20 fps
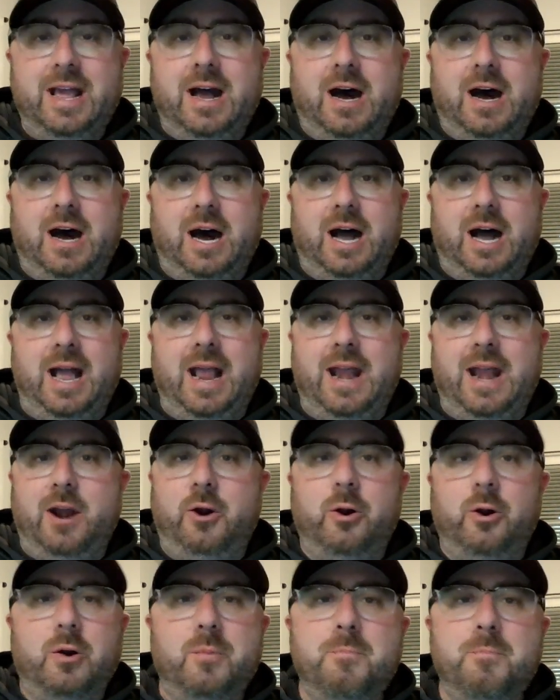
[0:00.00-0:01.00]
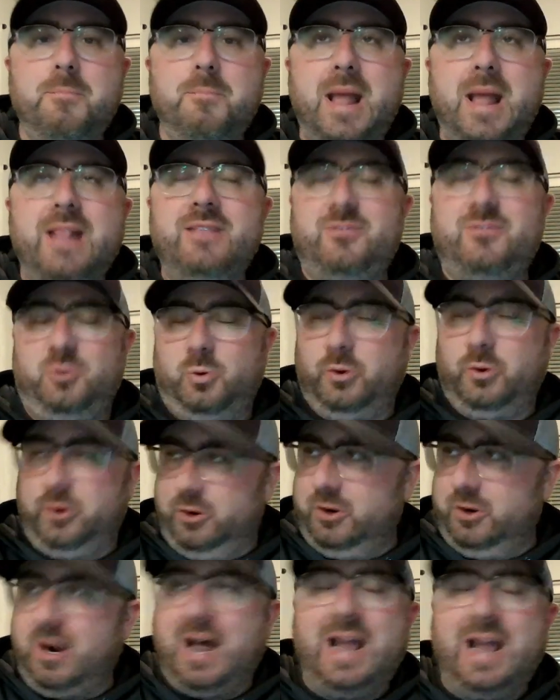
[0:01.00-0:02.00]
and her mentor,
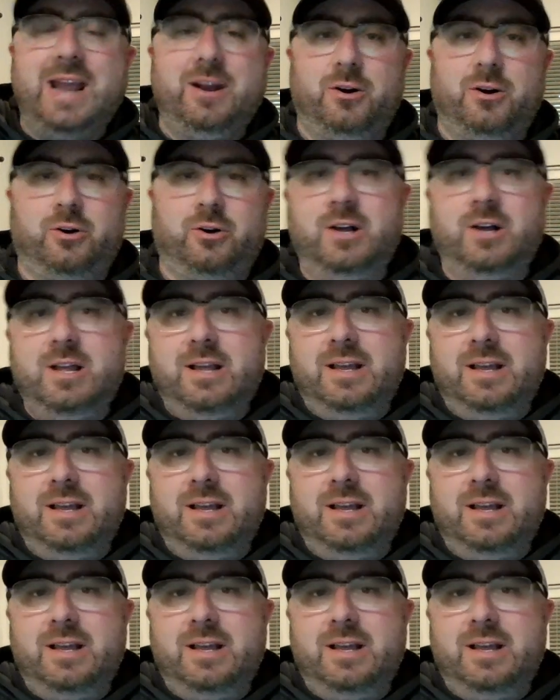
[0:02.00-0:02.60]
her idol,